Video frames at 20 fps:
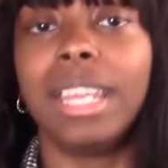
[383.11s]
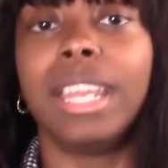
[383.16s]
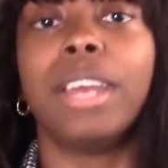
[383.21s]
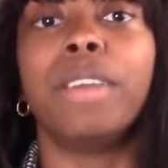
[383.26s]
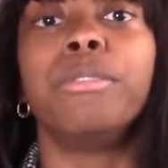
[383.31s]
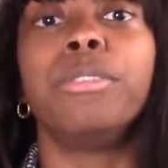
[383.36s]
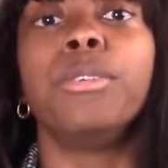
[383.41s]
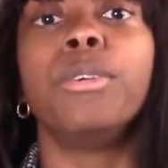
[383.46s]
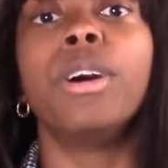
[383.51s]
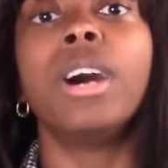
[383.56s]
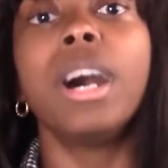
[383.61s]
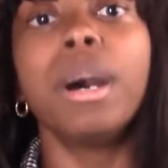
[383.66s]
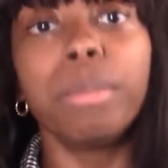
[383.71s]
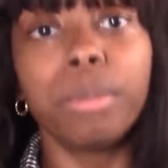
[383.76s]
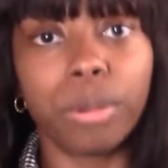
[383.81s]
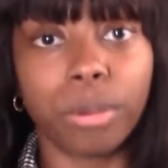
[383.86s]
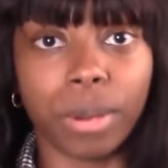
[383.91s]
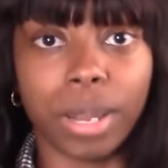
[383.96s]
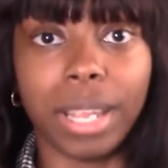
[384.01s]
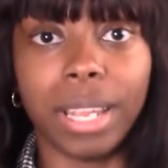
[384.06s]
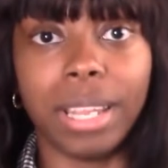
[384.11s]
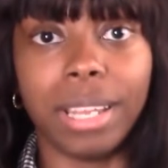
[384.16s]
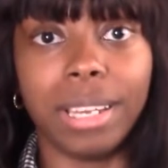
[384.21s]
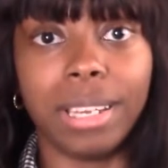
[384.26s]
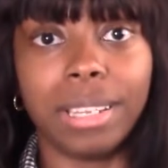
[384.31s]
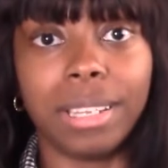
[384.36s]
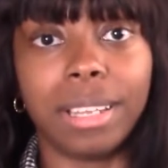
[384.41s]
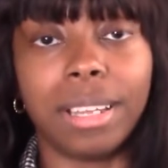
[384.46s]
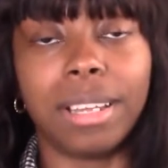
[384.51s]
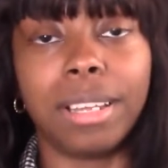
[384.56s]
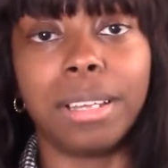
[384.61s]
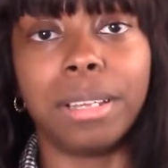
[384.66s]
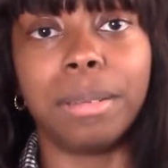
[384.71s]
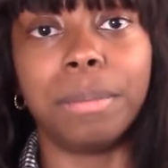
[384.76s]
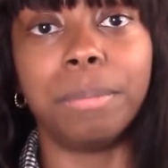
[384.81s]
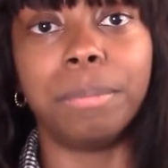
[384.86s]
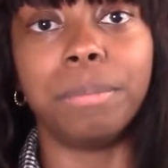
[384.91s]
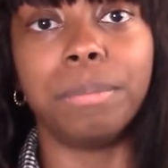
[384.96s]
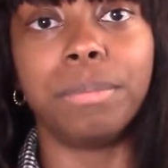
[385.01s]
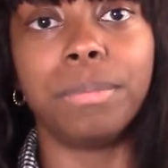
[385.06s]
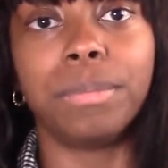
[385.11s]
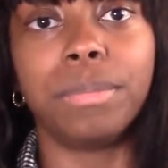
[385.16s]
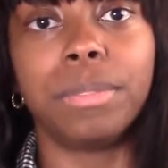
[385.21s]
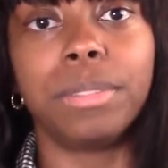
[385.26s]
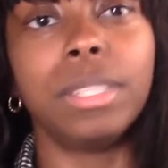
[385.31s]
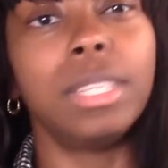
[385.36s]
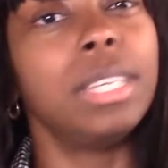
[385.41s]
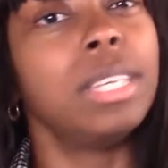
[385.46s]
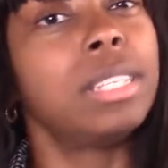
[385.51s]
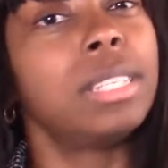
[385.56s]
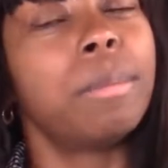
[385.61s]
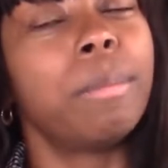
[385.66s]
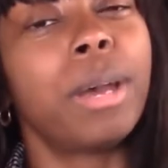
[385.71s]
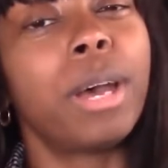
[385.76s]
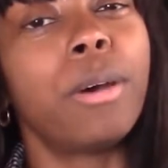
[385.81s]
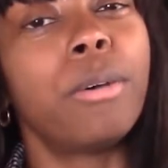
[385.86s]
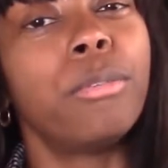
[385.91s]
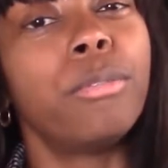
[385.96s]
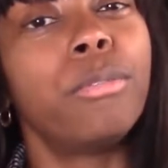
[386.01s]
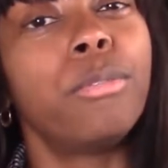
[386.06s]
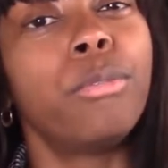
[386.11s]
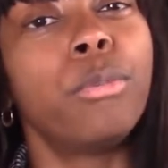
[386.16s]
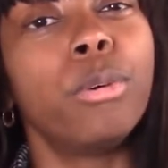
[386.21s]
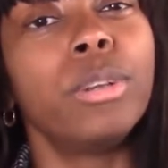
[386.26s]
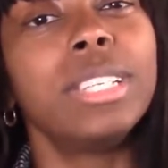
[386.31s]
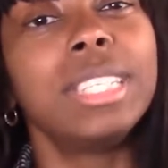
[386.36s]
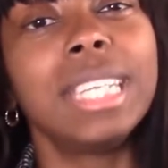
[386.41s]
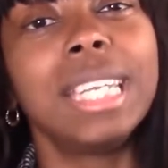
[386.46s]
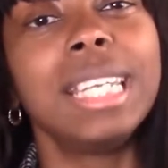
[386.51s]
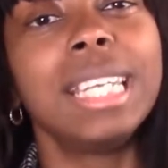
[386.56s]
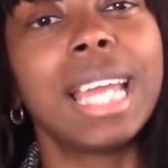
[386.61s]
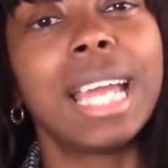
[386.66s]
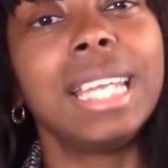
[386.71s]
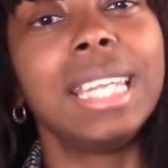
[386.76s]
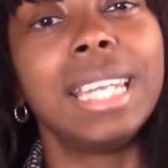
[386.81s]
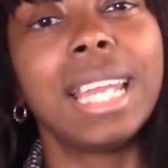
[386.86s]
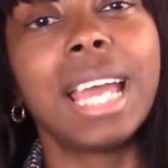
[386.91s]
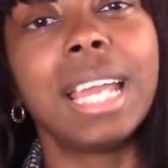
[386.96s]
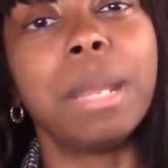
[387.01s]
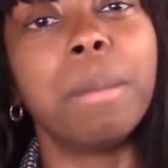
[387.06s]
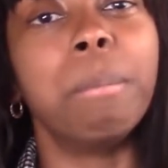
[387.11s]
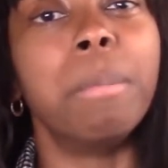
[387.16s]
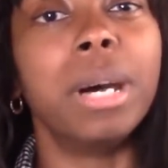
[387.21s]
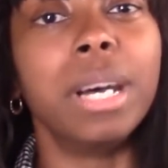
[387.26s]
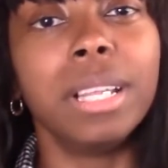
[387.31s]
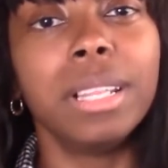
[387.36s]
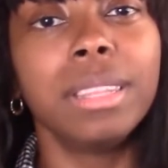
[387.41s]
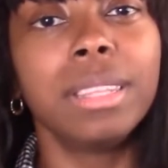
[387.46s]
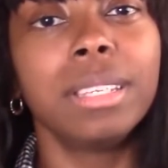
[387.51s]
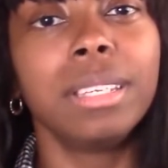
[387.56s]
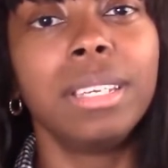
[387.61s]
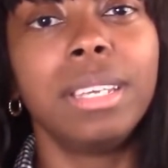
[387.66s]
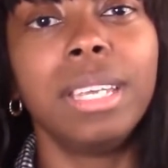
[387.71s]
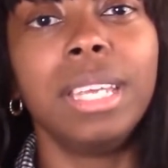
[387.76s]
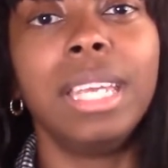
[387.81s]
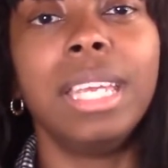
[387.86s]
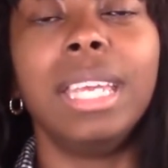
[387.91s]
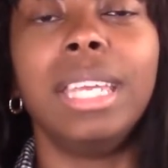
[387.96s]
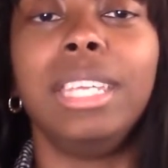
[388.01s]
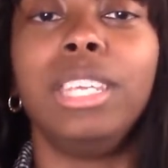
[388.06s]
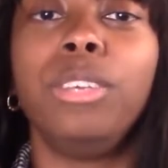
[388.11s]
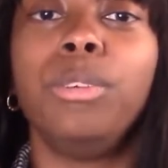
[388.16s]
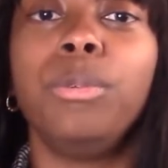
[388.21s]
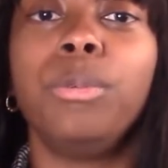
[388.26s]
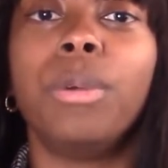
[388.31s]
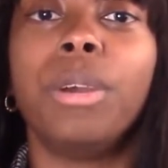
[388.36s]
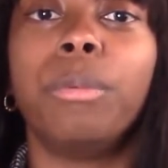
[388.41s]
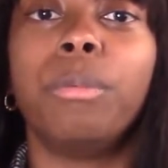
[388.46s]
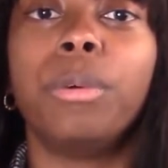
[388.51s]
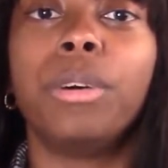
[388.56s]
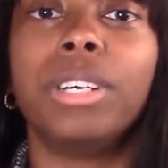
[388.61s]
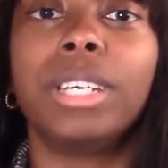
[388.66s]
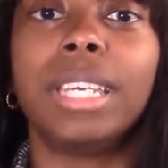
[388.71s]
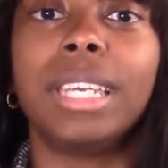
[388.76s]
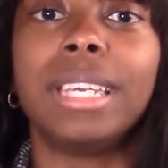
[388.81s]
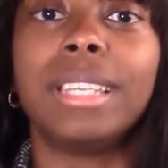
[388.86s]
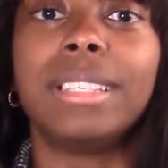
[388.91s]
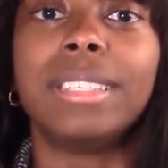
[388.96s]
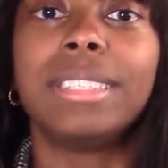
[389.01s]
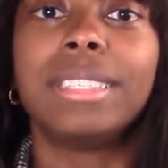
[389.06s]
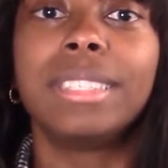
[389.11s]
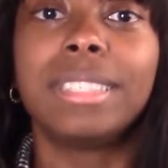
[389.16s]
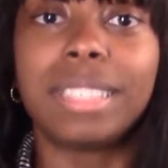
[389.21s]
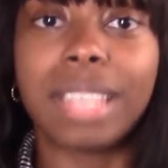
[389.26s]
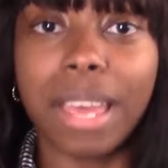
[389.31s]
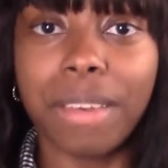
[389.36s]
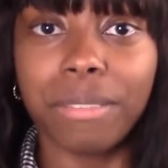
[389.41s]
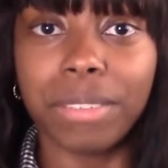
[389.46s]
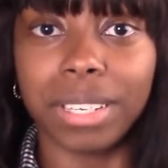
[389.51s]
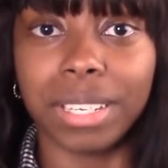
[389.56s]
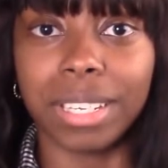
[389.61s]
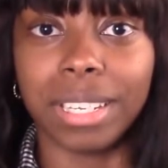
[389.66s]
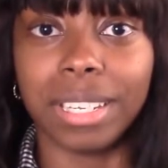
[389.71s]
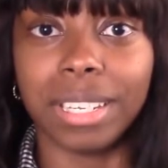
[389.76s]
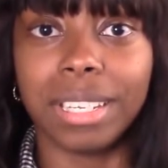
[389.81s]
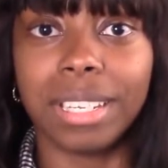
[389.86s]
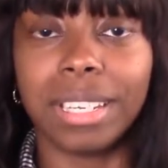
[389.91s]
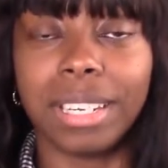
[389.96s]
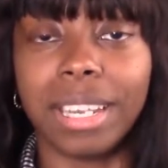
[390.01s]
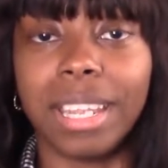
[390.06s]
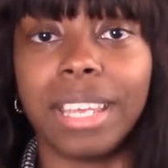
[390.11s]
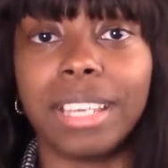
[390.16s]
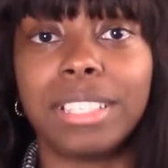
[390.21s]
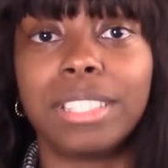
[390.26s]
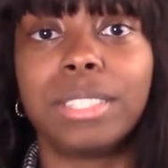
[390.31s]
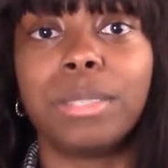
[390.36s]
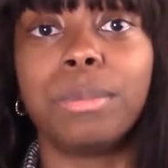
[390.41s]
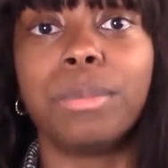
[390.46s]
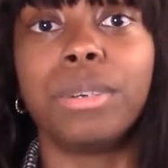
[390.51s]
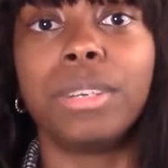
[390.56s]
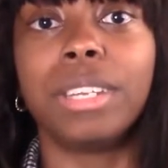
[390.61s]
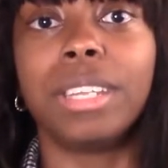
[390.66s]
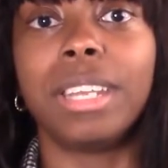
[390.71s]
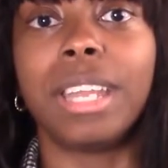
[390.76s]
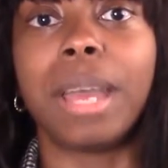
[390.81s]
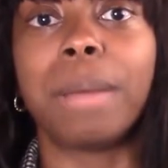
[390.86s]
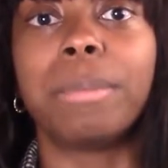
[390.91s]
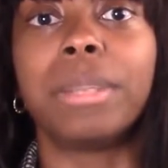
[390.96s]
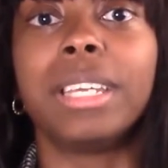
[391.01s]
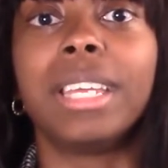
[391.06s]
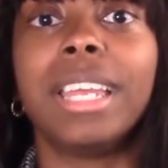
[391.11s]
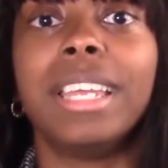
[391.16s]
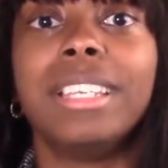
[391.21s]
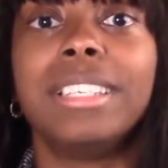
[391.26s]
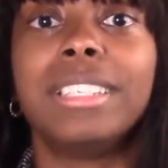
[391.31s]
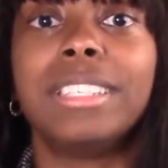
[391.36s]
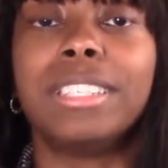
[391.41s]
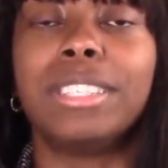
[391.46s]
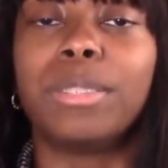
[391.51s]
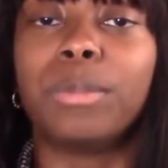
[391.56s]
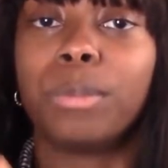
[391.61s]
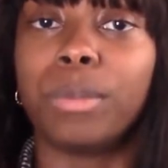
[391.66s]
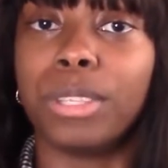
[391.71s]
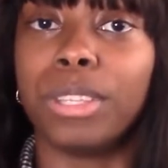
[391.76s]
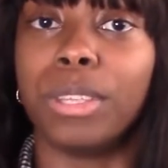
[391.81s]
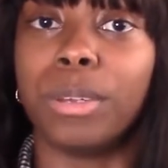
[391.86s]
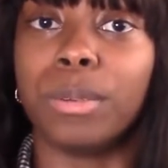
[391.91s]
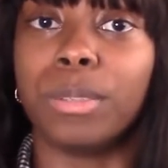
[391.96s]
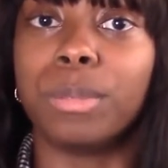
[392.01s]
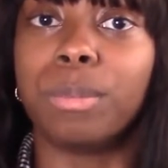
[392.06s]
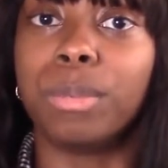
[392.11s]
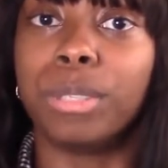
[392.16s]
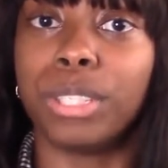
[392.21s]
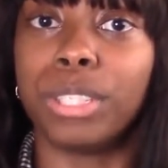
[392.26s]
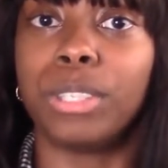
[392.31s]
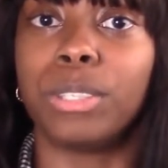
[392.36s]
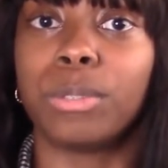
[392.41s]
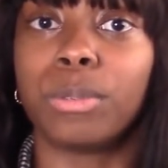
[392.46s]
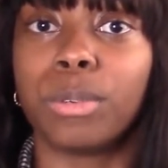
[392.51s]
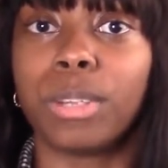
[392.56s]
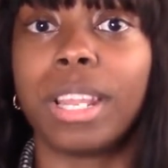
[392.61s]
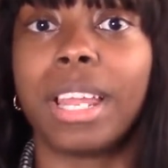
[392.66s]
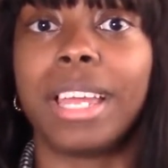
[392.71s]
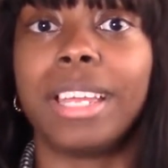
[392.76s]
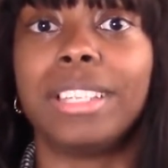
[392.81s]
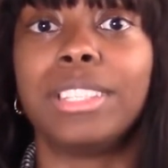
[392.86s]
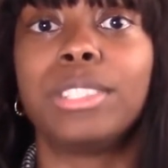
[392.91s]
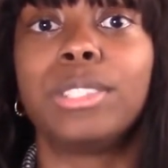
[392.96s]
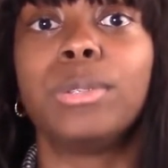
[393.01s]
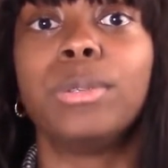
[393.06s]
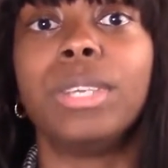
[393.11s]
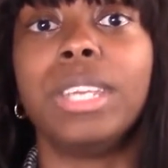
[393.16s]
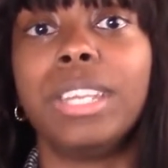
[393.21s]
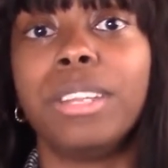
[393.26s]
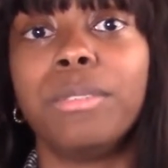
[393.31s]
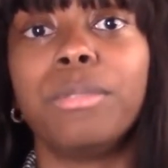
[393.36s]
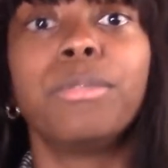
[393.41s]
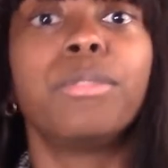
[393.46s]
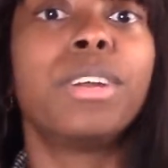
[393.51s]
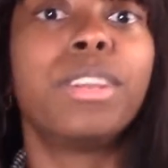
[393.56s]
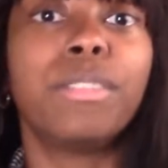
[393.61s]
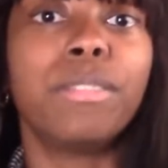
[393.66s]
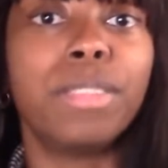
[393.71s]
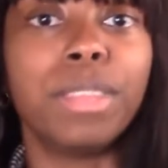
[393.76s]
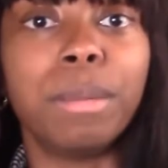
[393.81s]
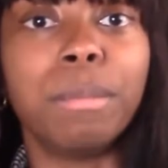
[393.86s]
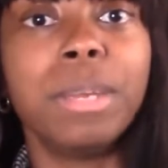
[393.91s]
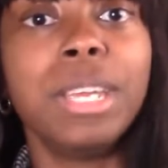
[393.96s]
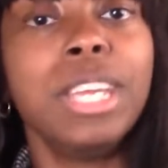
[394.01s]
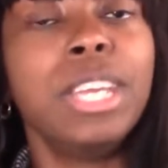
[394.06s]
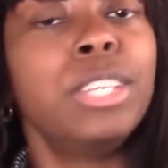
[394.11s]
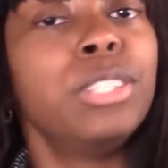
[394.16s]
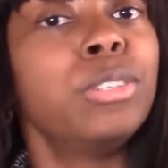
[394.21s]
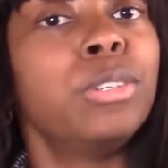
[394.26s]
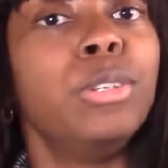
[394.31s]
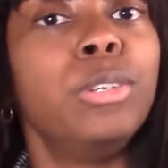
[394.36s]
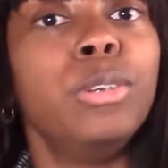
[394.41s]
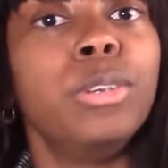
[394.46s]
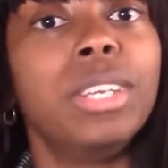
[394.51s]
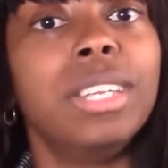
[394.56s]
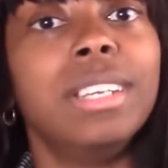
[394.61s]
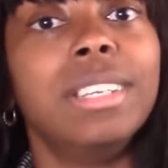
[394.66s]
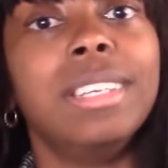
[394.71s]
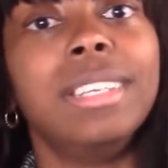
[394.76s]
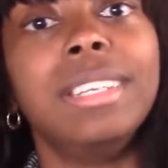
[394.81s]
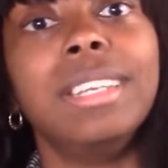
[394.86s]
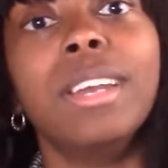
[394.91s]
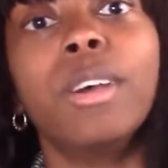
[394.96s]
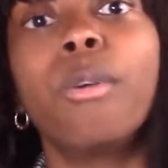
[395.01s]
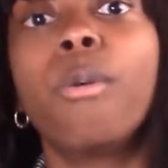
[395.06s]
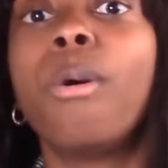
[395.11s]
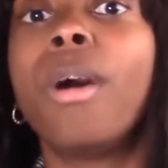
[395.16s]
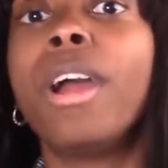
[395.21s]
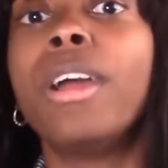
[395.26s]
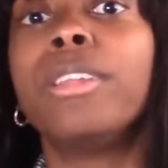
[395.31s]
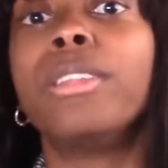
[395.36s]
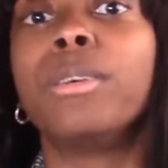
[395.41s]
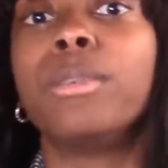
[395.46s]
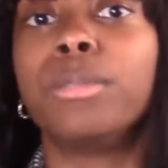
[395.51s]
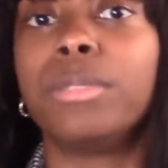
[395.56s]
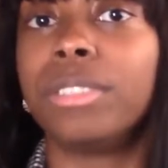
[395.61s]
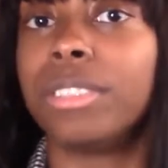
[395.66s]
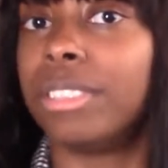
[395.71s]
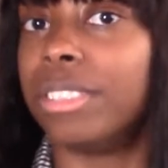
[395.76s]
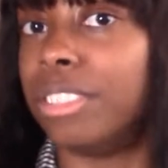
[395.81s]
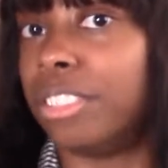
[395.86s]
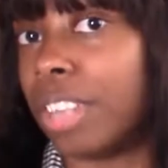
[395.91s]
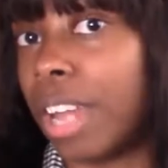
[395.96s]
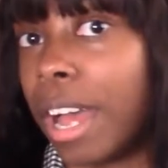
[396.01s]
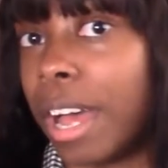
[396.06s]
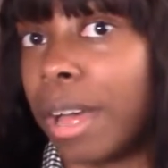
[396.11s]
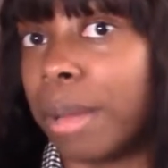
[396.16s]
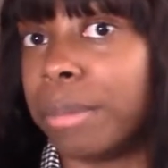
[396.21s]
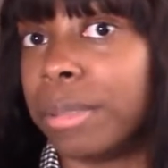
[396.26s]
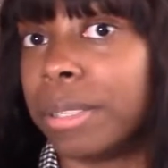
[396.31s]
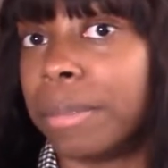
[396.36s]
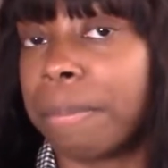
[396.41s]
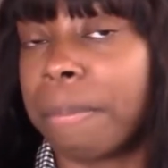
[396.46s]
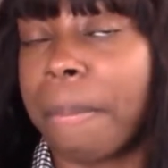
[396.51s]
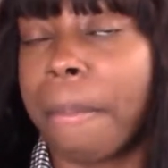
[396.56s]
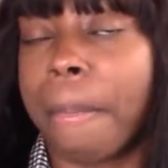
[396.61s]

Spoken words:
Now if you upgrade, it's about $14.99 a month, you will get 70 connects to put in applications with those potential clients to get in front of them so you can acquire those jobs.